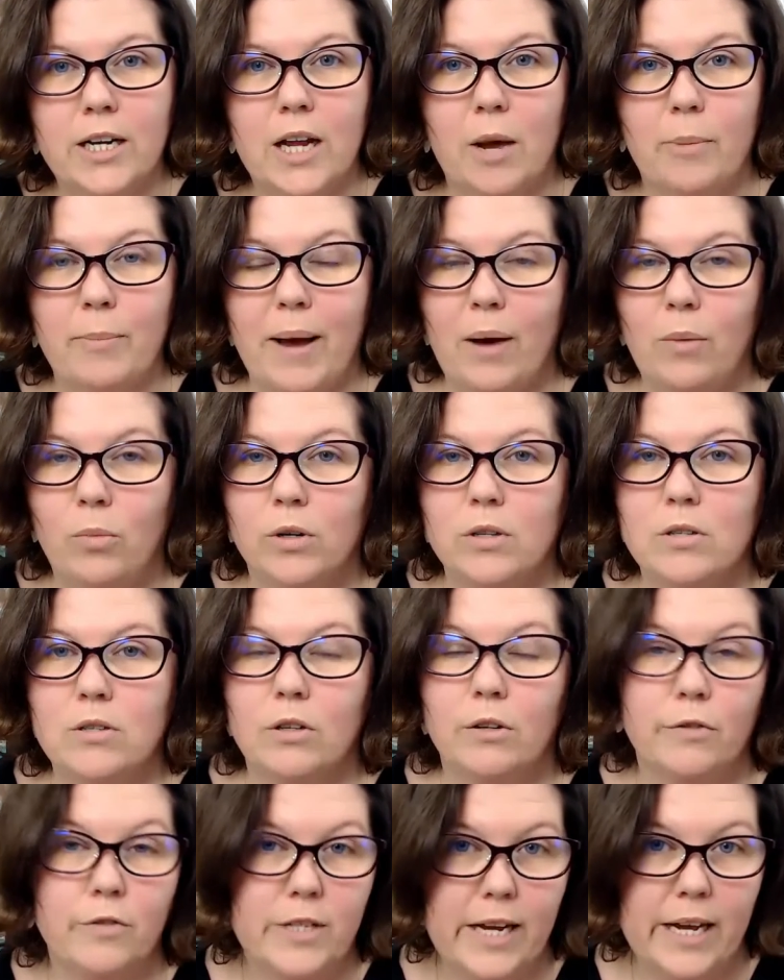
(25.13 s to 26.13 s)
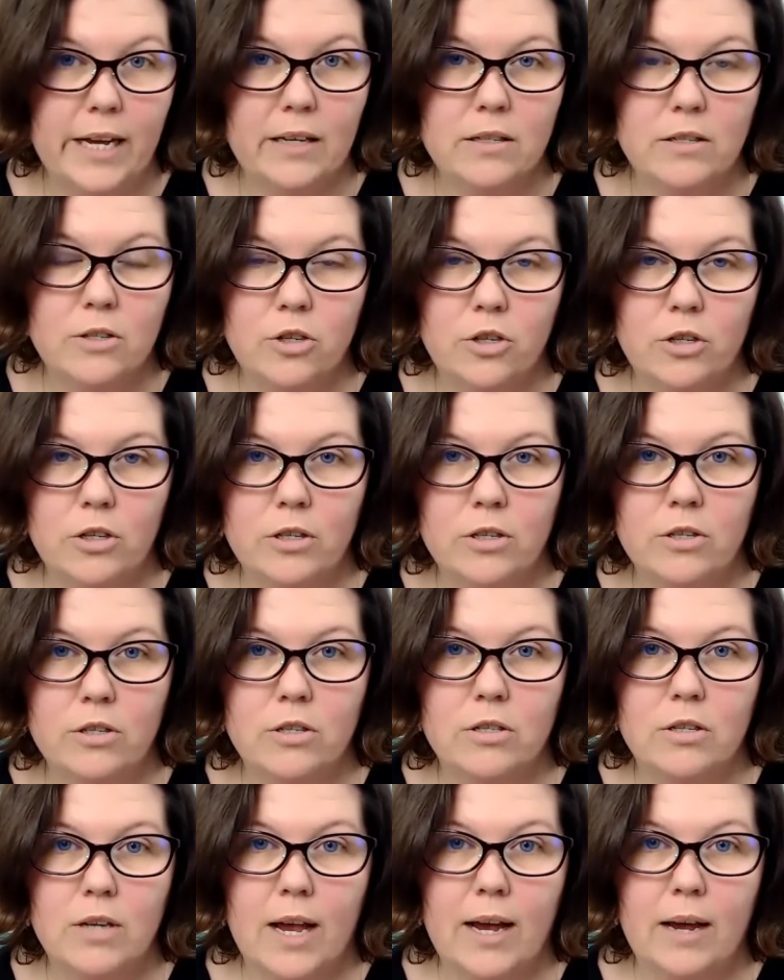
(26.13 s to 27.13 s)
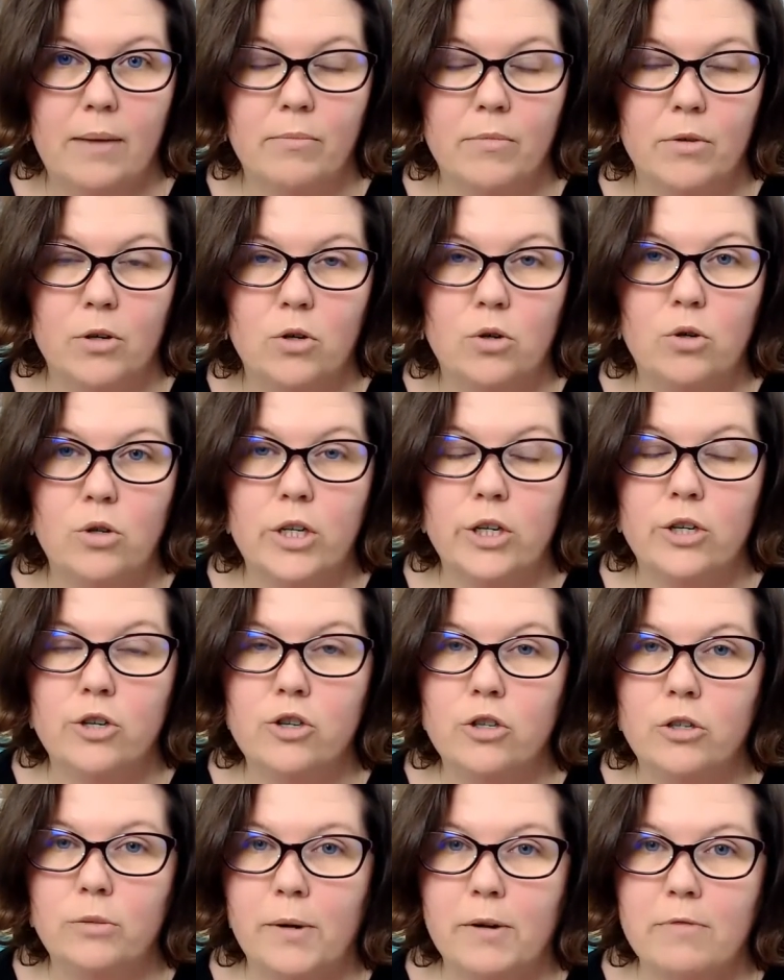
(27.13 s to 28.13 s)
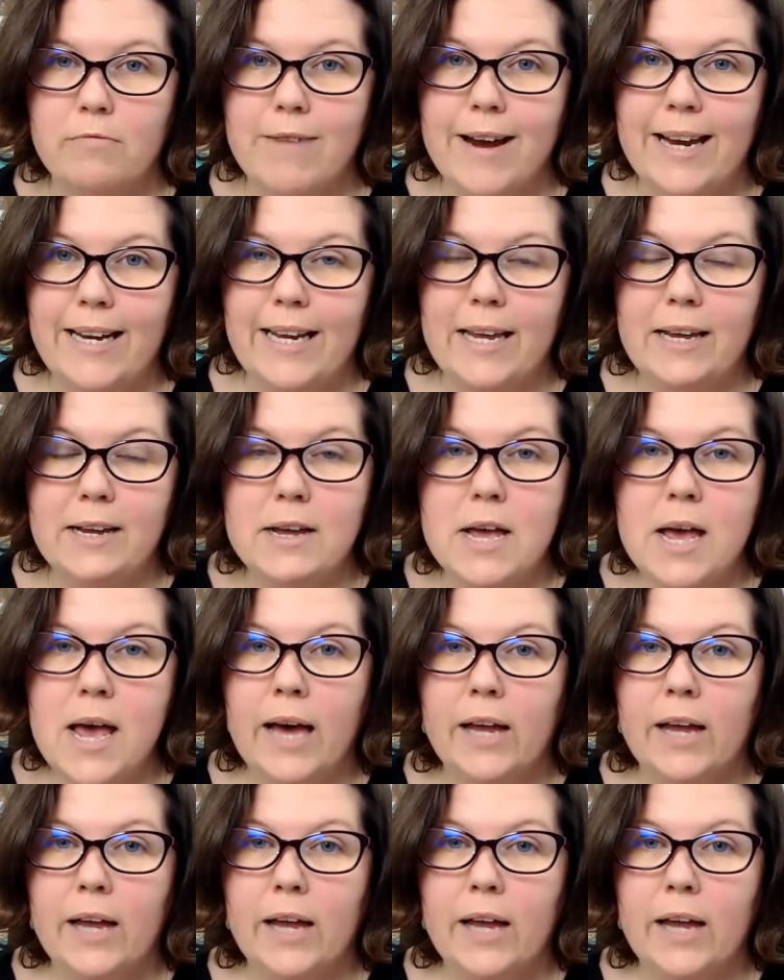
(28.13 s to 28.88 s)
about what sort of text students could and should be reading,